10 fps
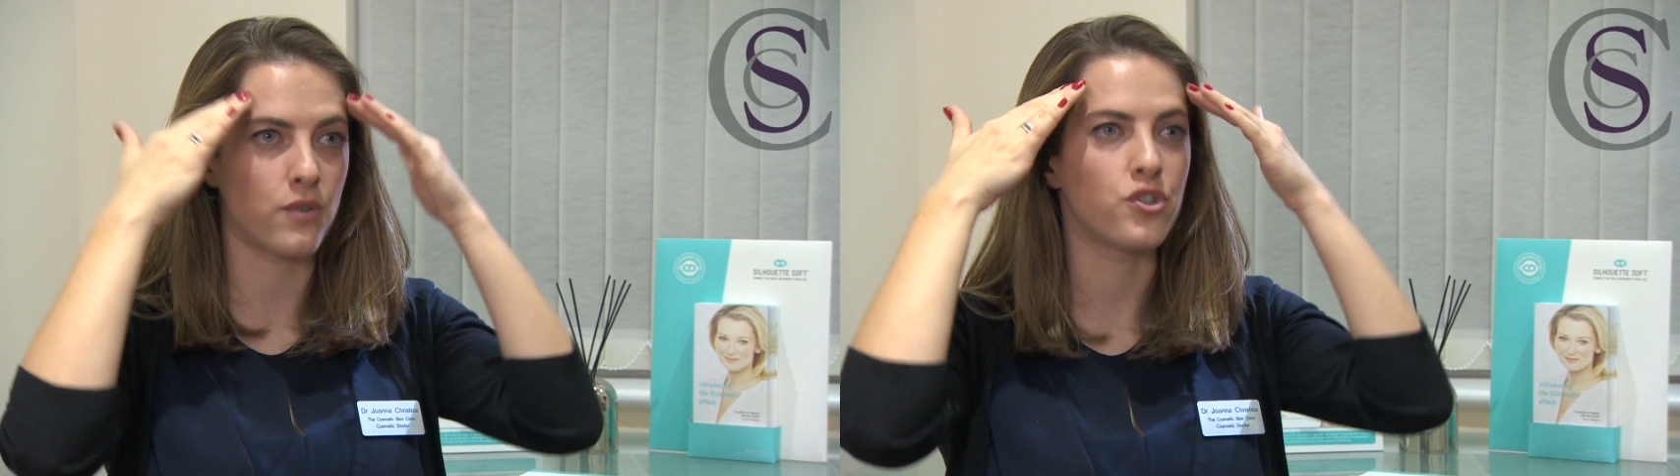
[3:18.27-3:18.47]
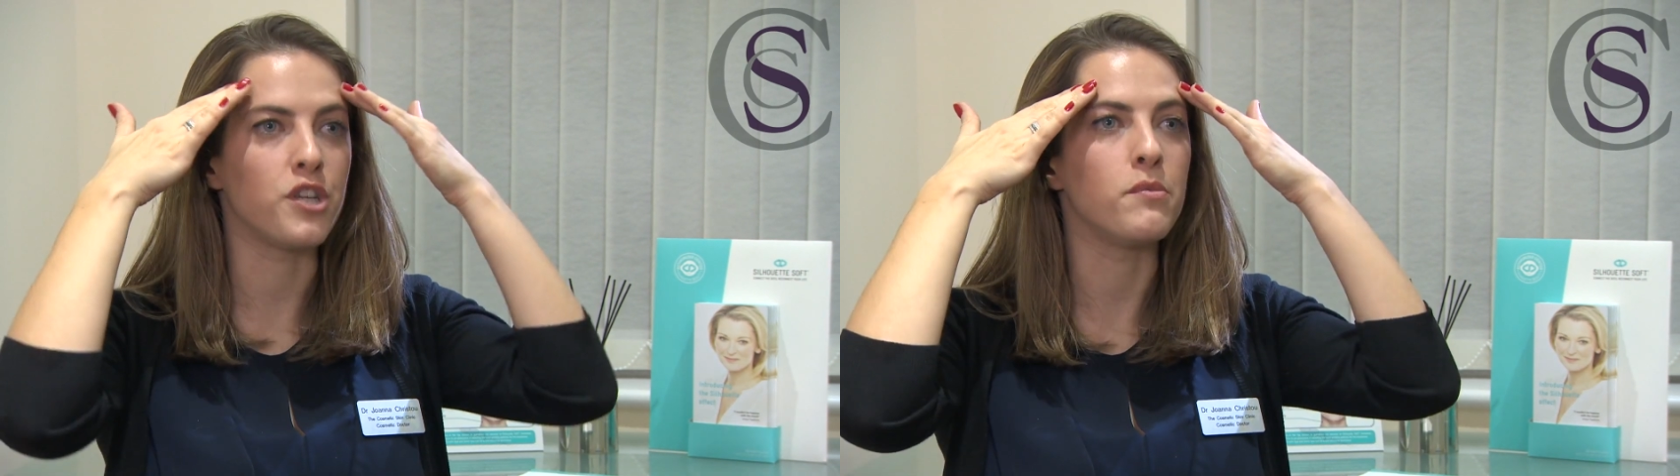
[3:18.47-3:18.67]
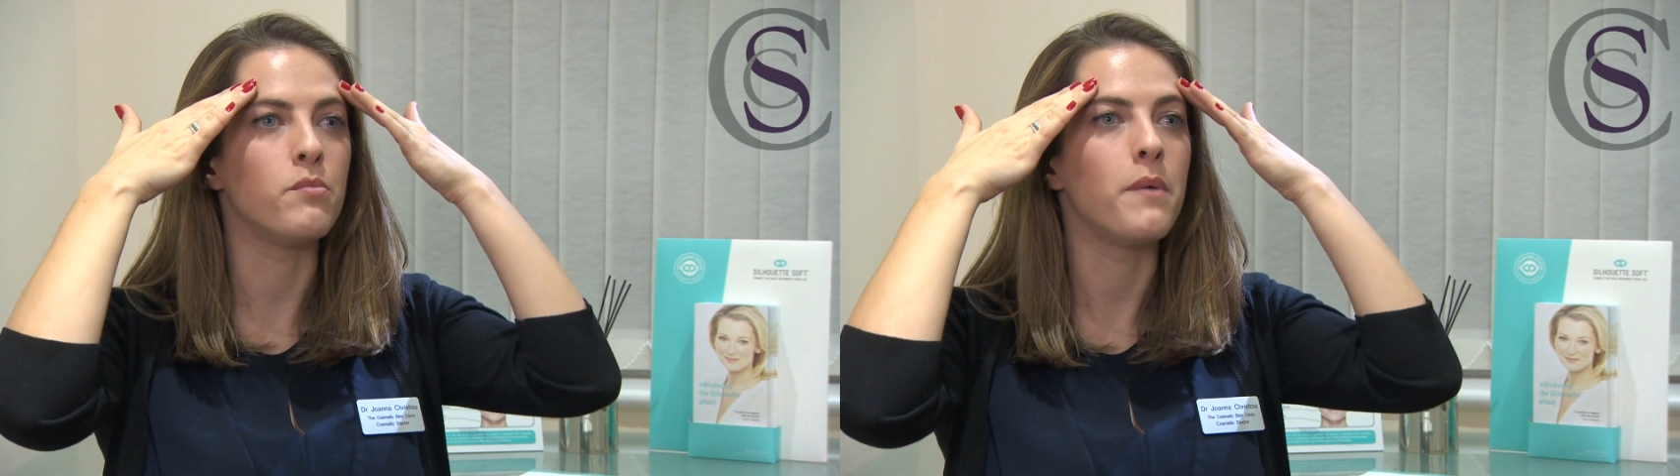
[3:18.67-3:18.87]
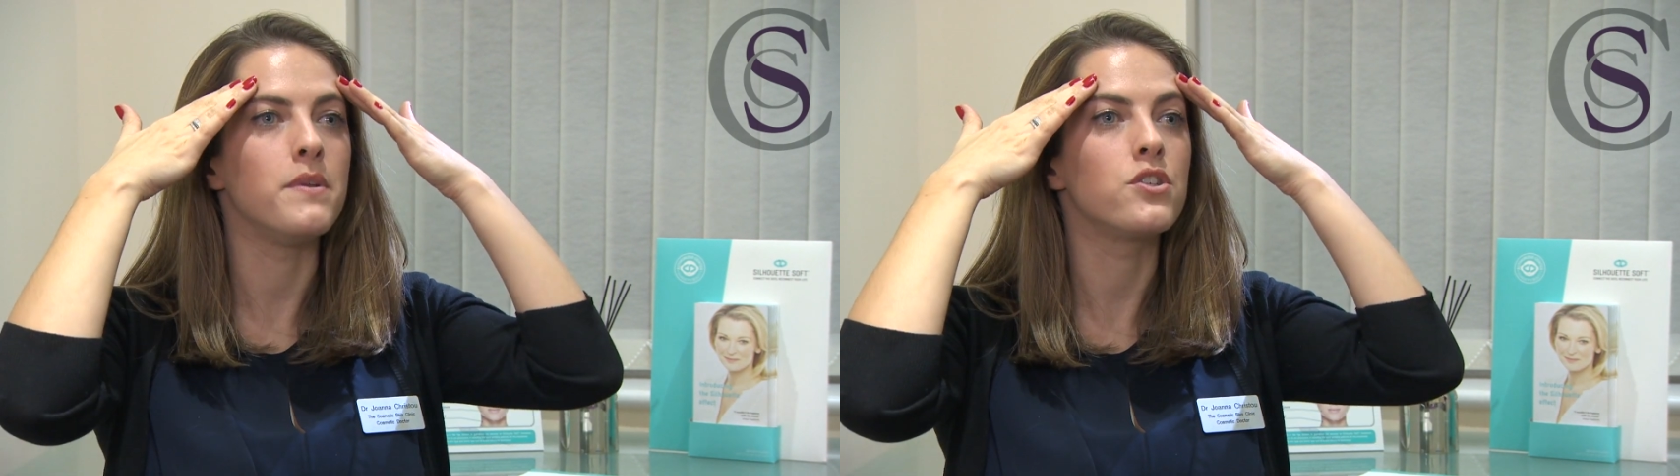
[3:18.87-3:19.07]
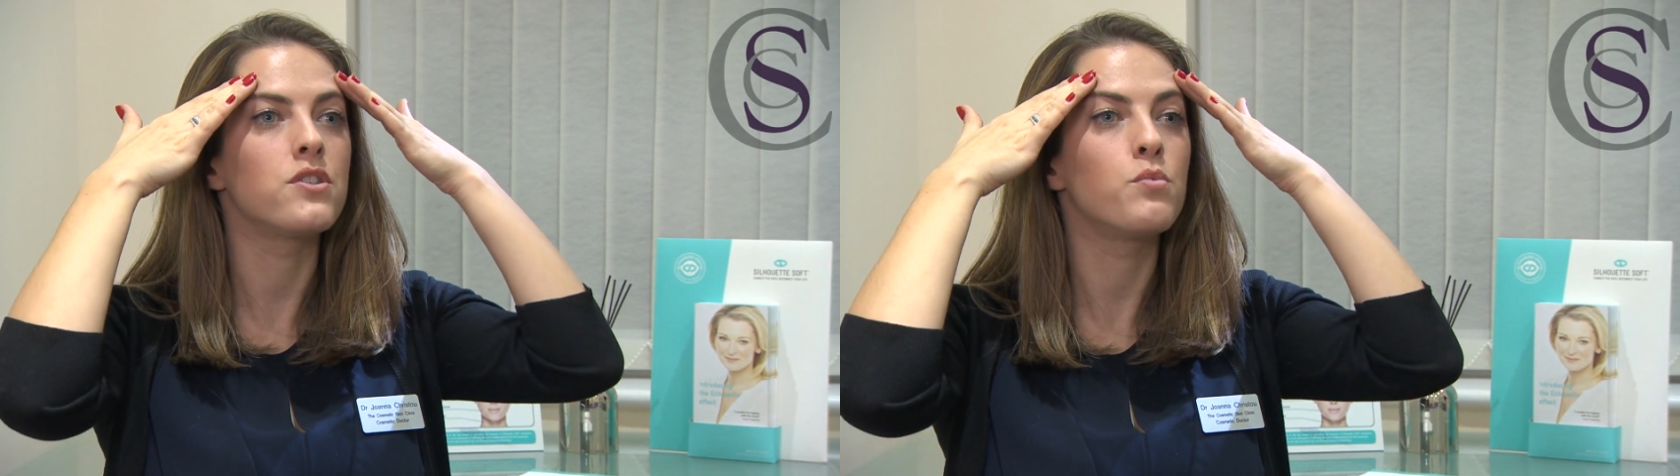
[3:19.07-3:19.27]
treatment where we
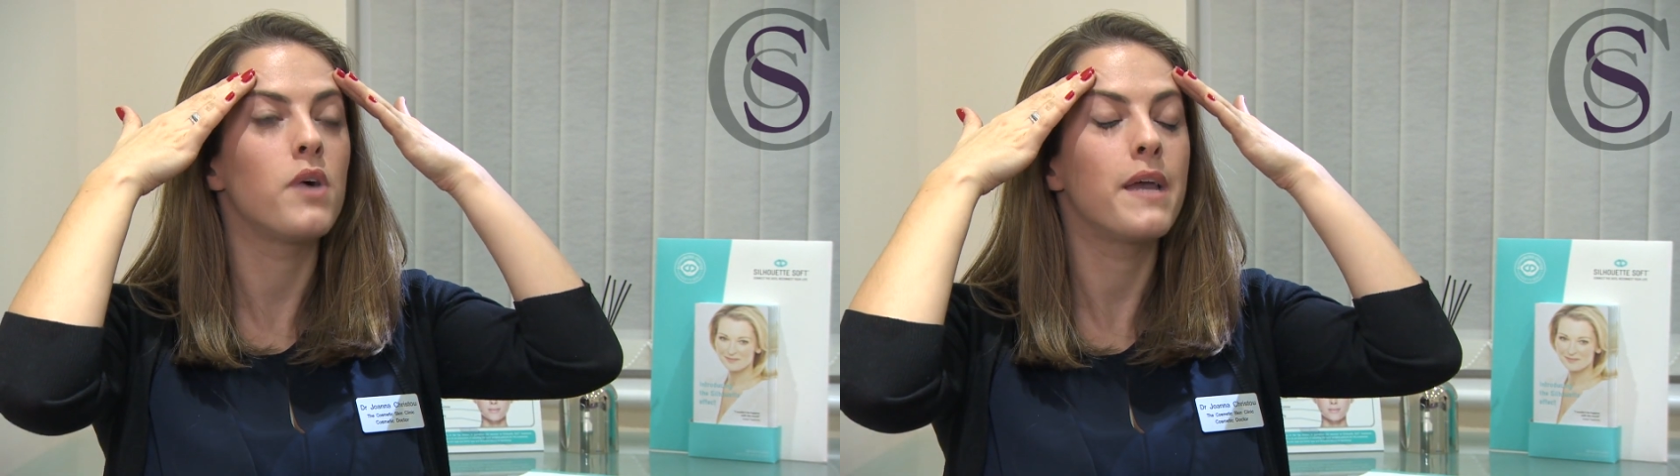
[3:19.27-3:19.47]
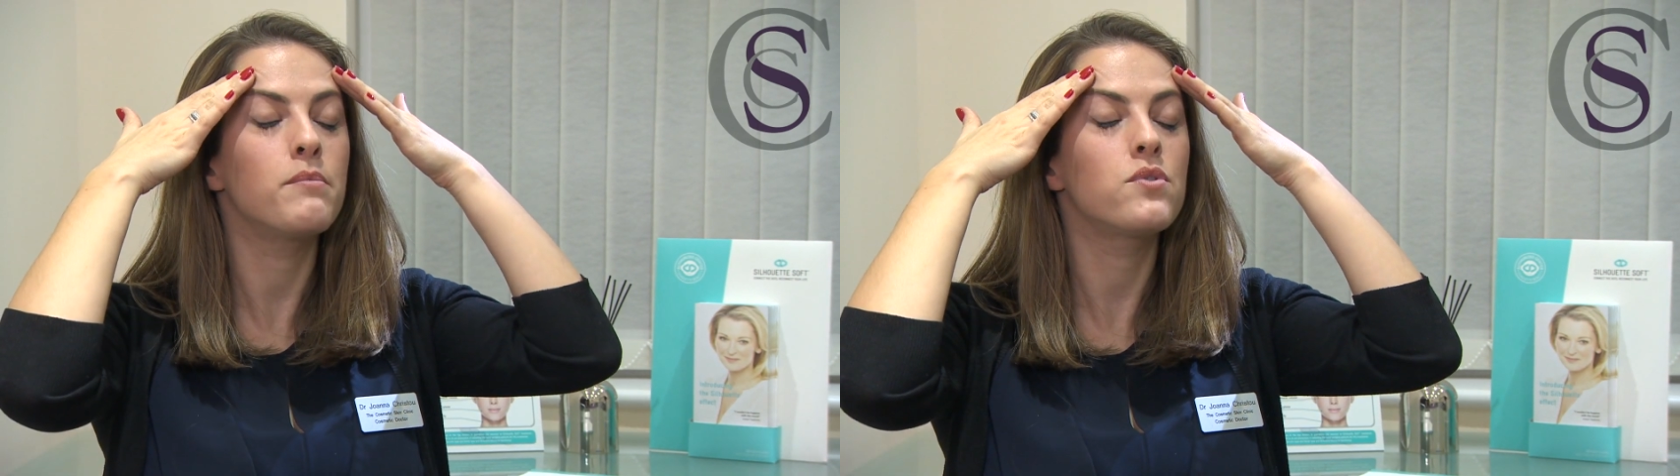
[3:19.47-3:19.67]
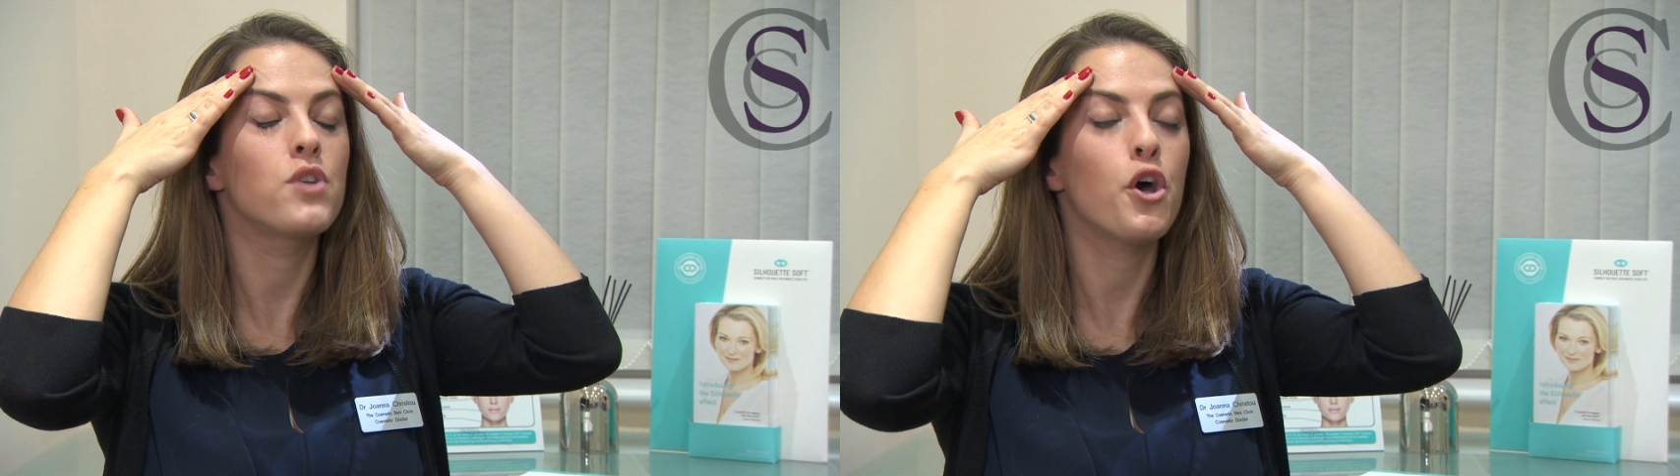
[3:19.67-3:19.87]
just were able to